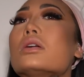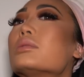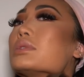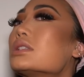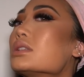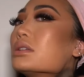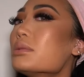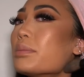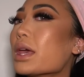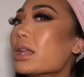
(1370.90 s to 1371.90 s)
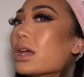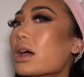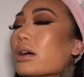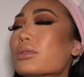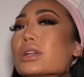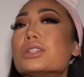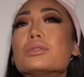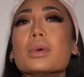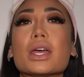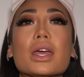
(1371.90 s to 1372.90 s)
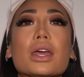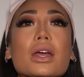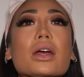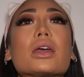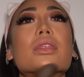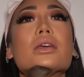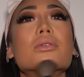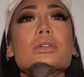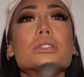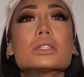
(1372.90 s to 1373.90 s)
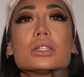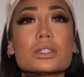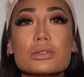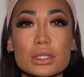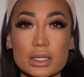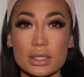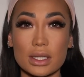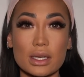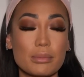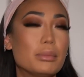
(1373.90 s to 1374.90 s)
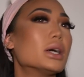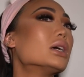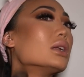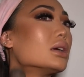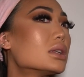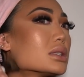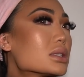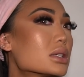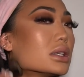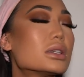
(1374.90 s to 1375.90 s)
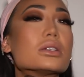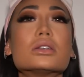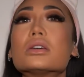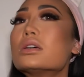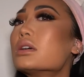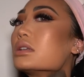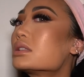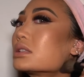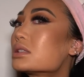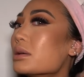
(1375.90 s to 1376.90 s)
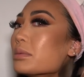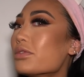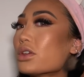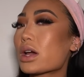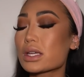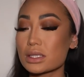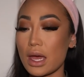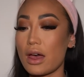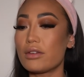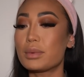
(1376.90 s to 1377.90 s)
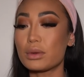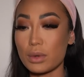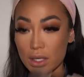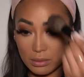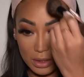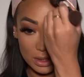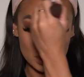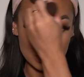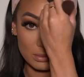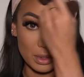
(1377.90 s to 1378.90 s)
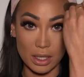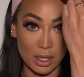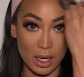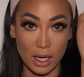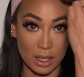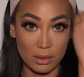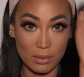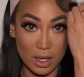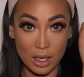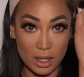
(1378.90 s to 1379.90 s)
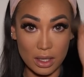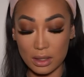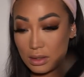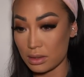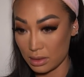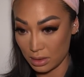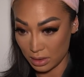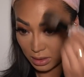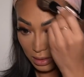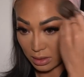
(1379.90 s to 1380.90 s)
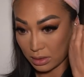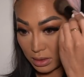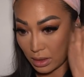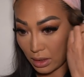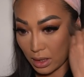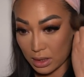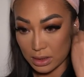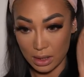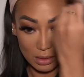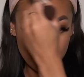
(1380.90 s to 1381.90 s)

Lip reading: Still debating how I want to do my hair. I think we're just going to do a slick bun, honestly. Some of you guys have been wanting me to do a bun anyway, so I think it's like